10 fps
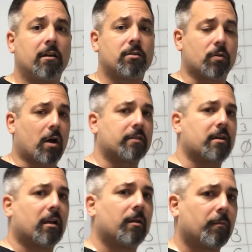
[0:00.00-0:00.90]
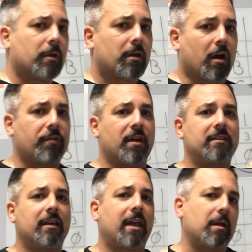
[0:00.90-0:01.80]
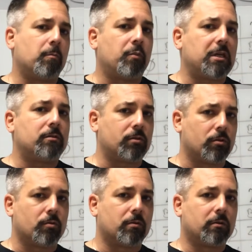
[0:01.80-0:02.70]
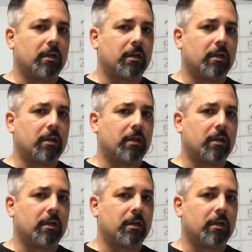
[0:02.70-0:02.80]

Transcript: So I'll tell him, "Authenticate B2,"